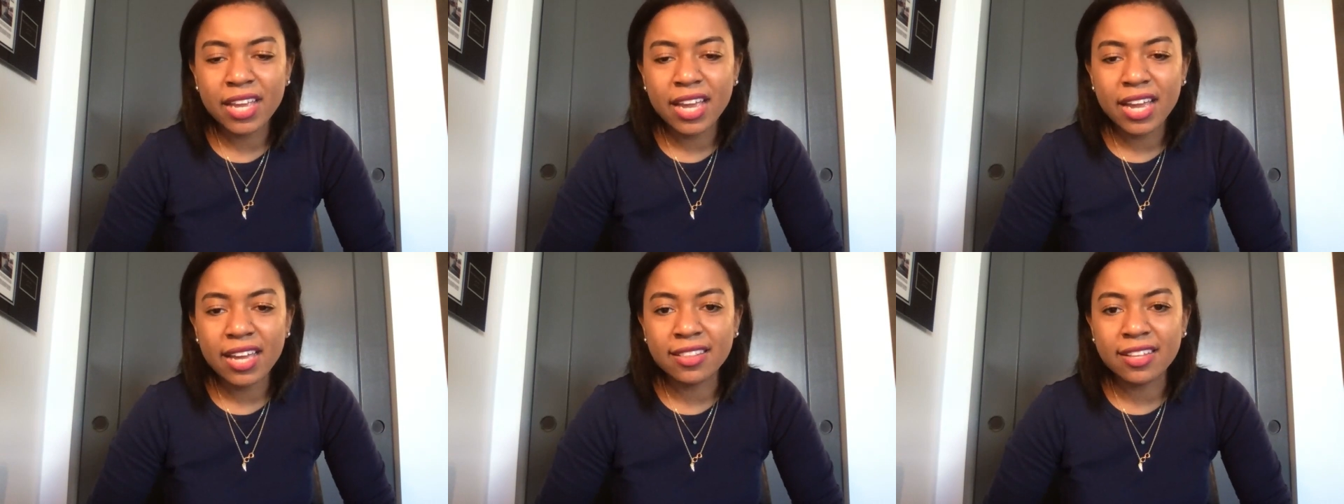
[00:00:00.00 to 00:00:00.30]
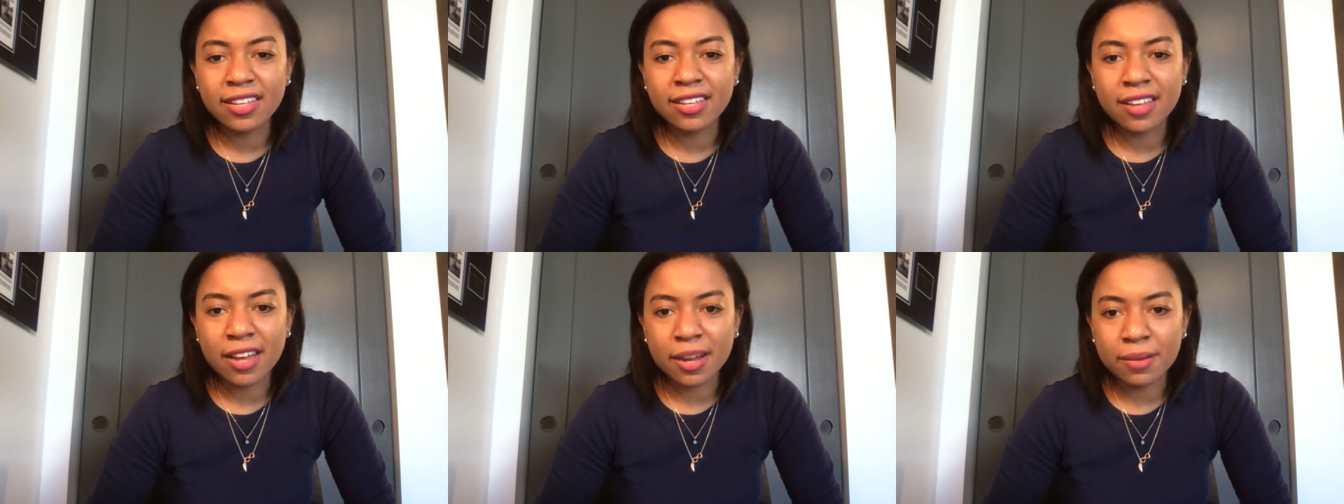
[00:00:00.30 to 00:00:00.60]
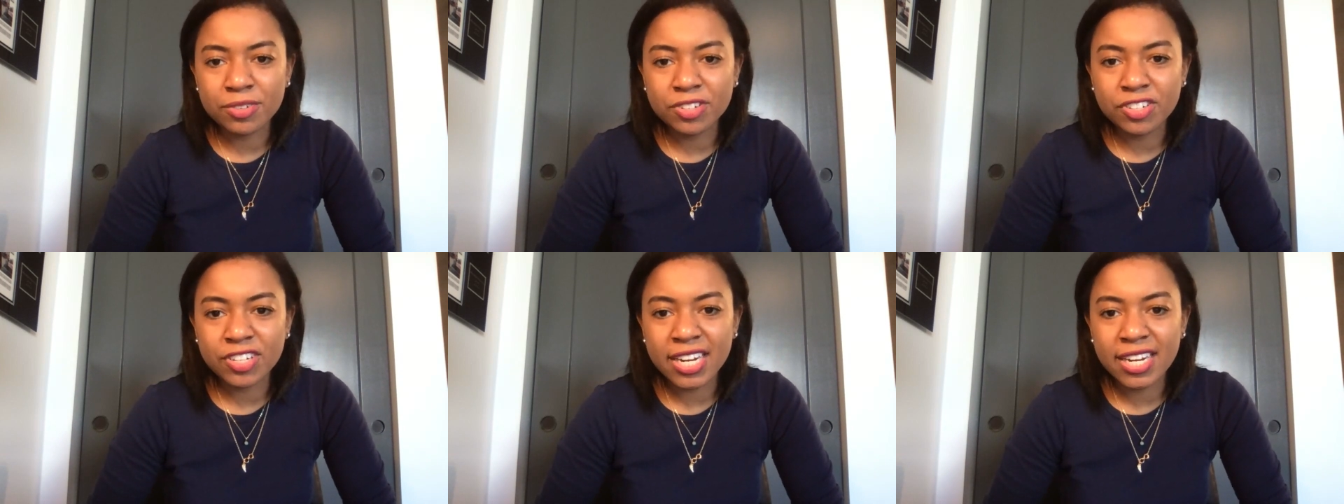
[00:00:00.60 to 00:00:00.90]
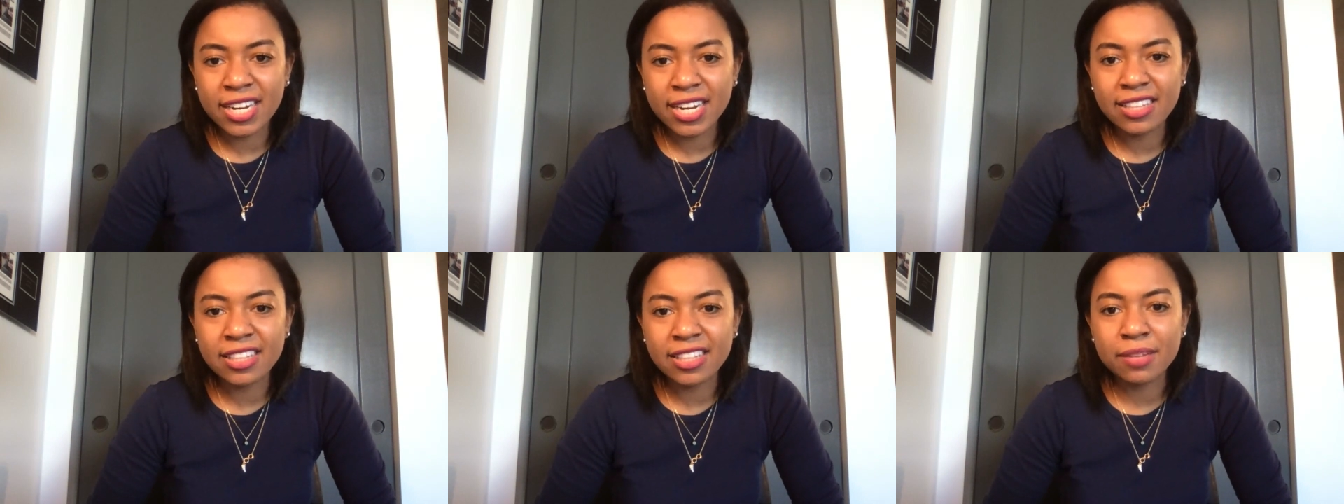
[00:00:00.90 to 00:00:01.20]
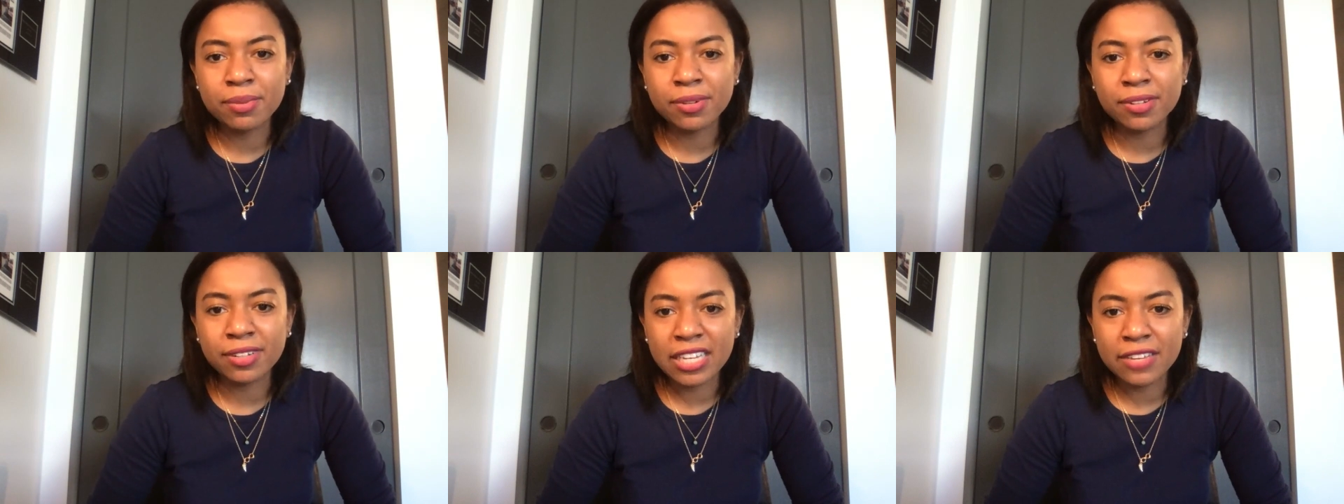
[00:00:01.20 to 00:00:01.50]
and the gumption and the
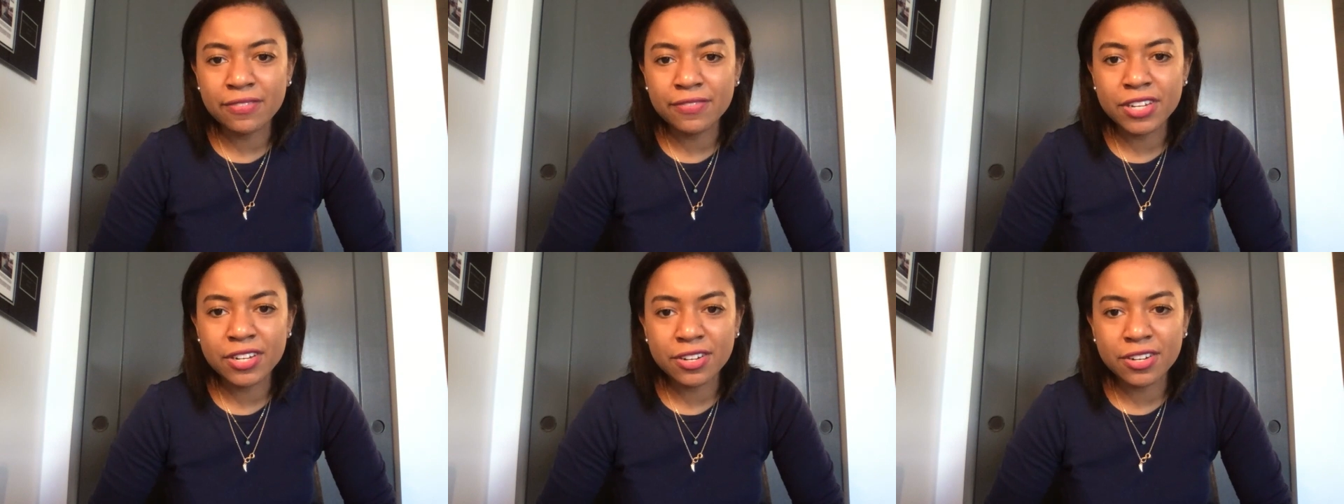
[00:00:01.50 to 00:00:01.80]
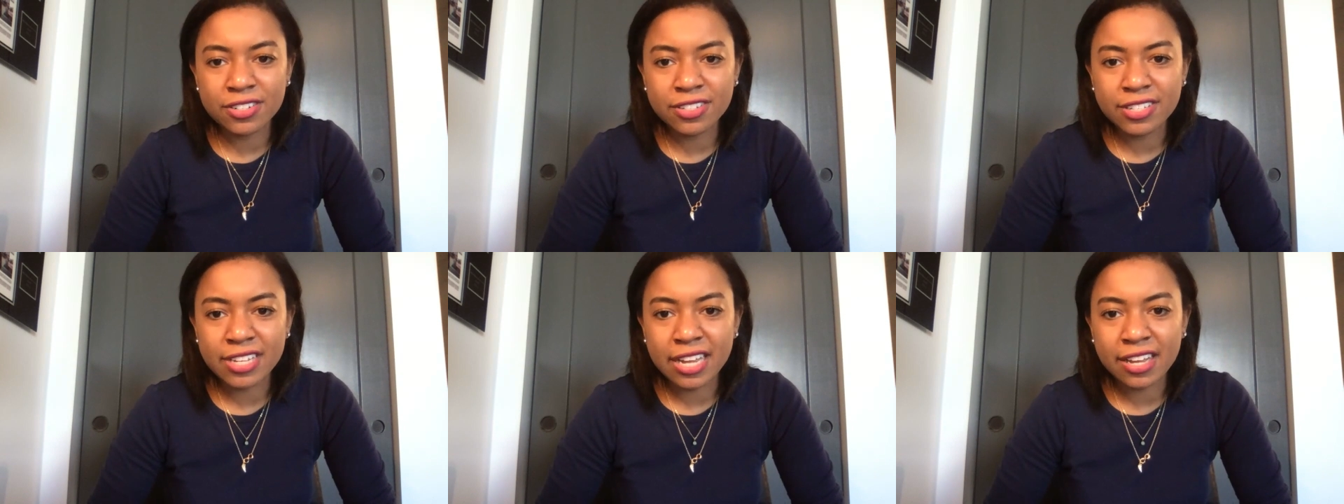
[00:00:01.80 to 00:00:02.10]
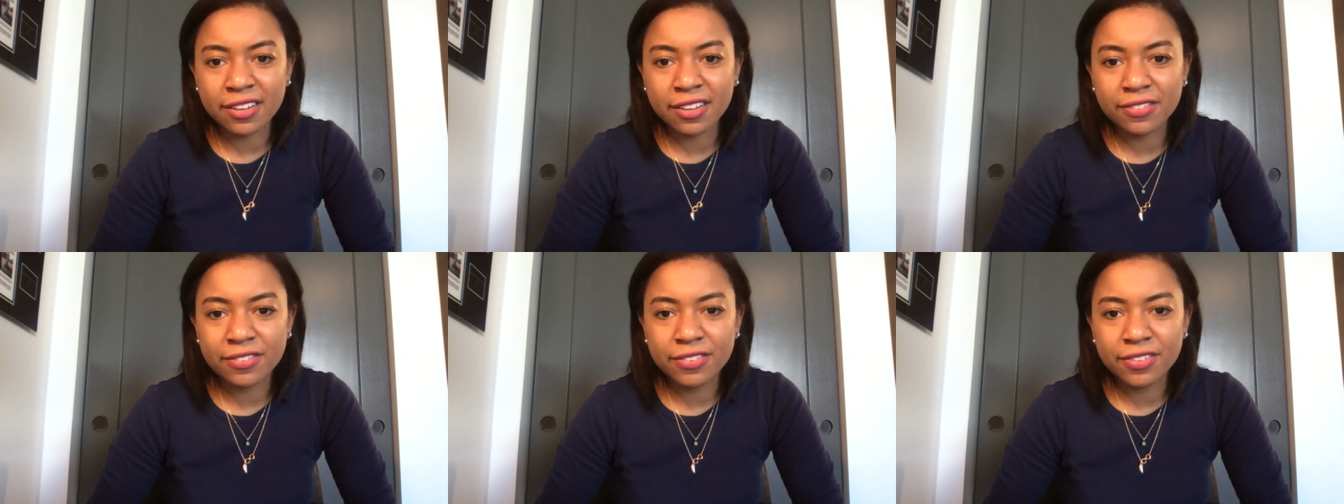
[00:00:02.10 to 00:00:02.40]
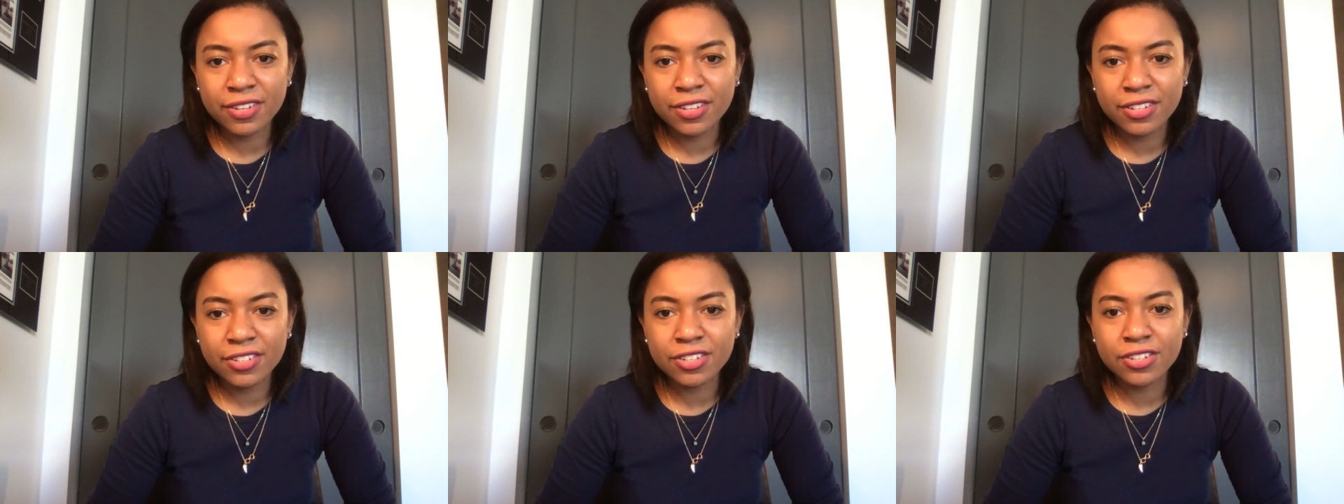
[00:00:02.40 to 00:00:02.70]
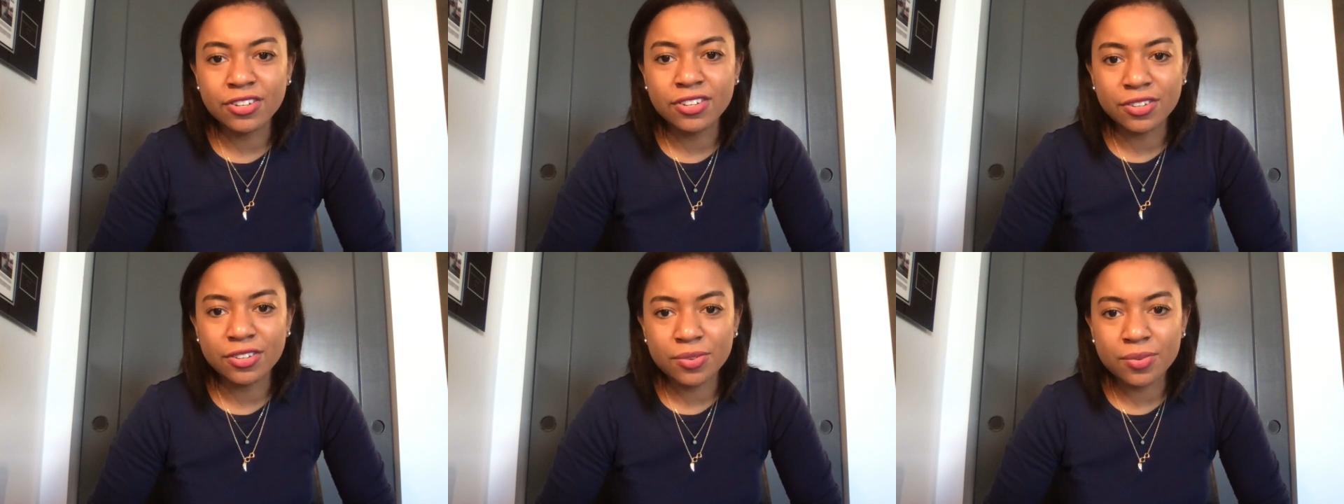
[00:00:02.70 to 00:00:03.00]
belief in yourself
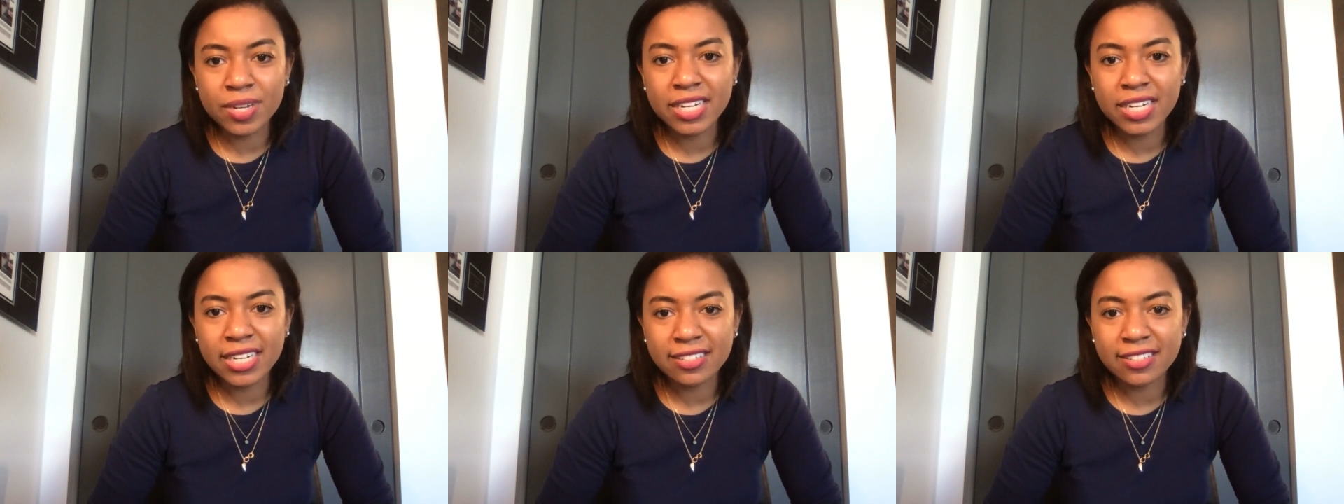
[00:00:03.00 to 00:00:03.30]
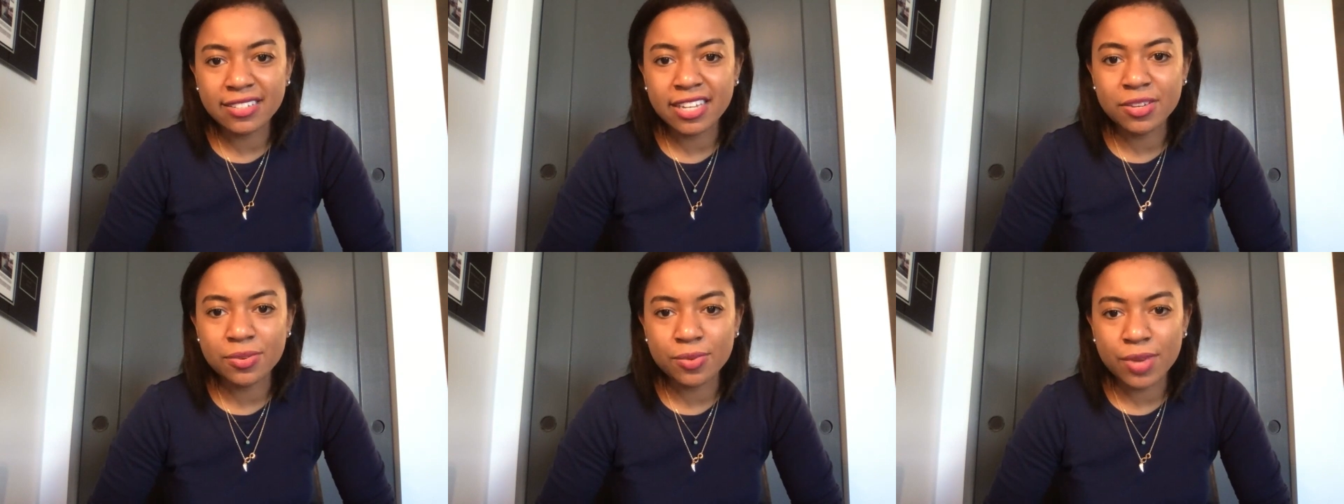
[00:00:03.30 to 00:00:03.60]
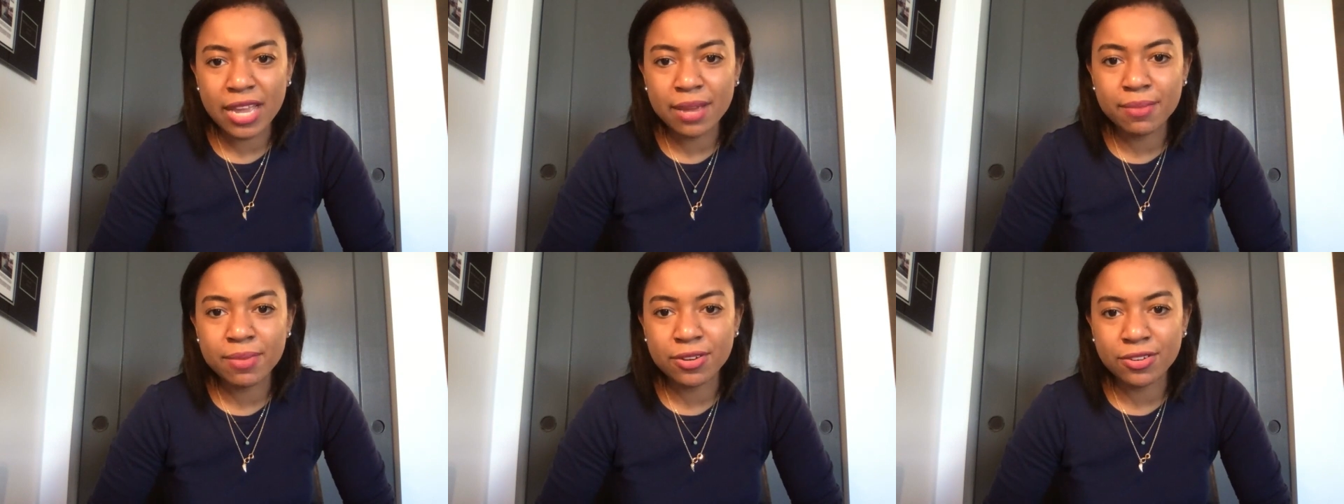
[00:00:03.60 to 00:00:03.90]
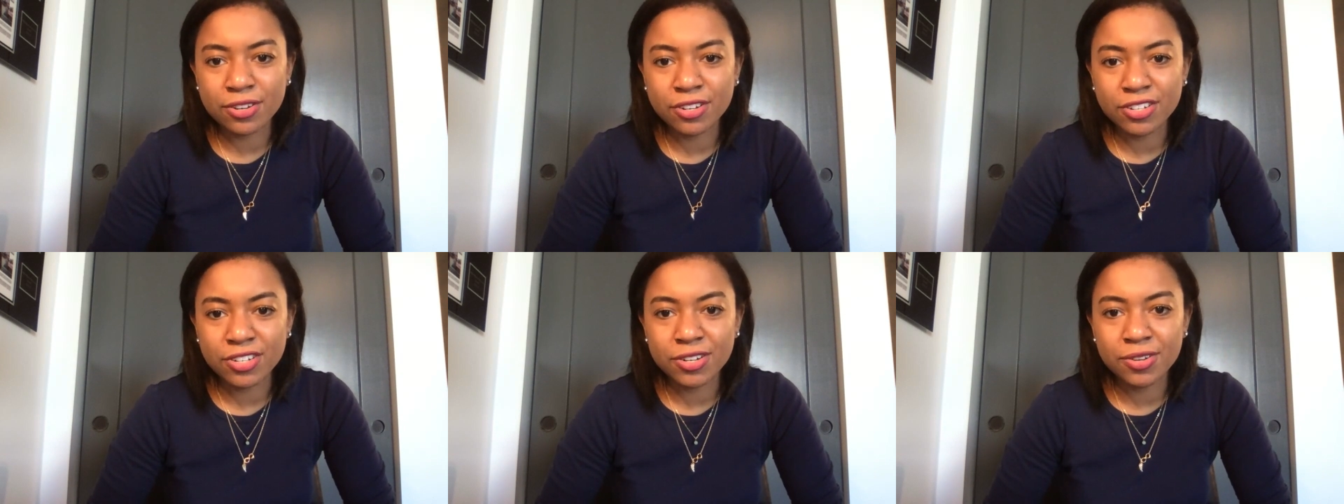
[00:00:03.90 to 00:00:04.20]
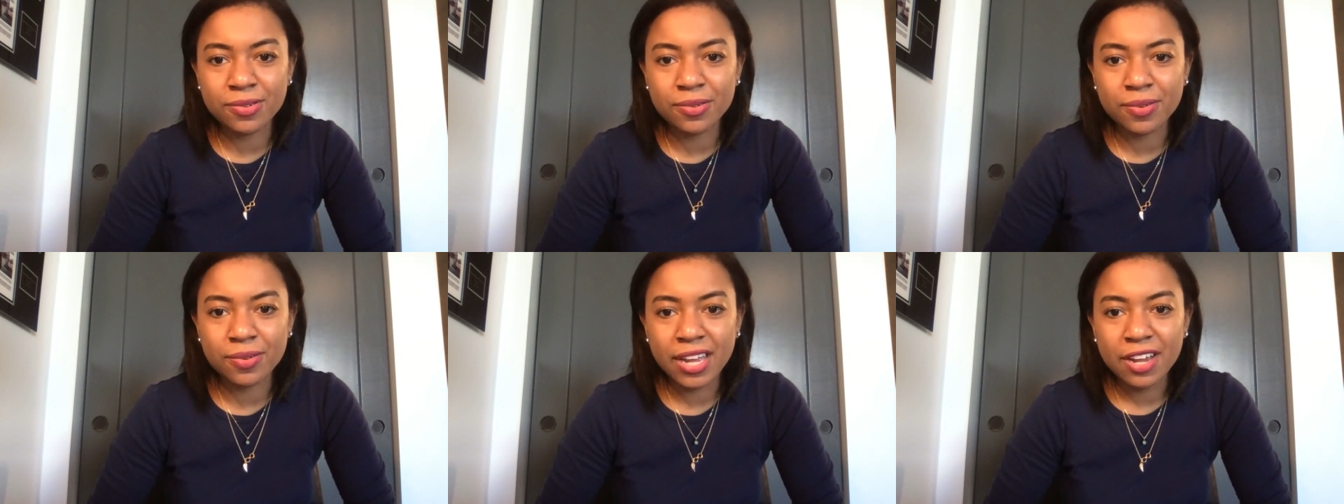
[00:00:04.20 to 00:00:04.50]
to do what it is that you came here to
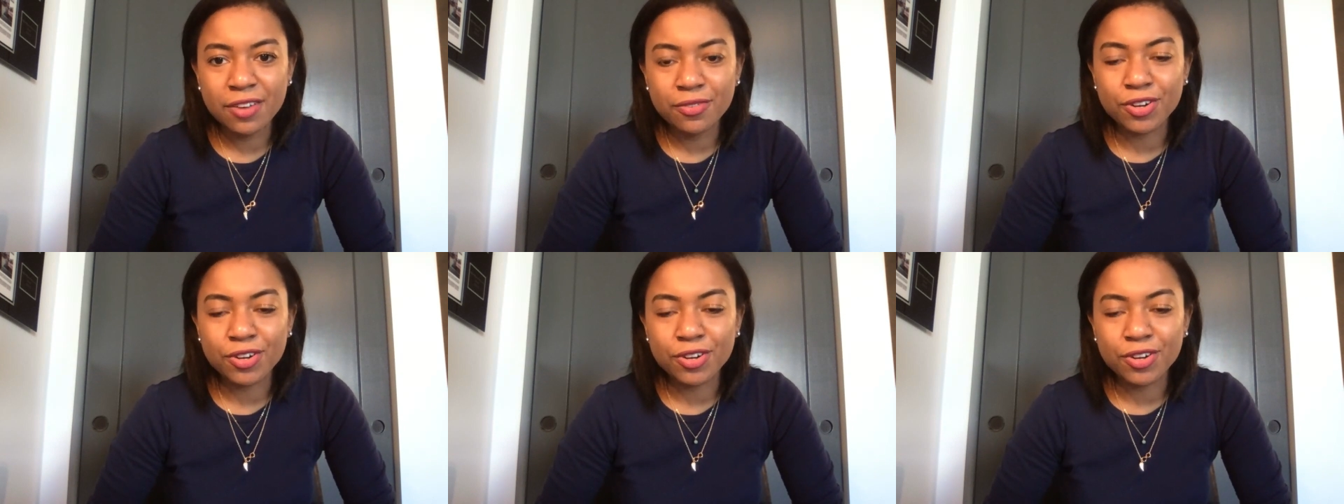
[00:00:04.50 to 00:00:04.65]
do,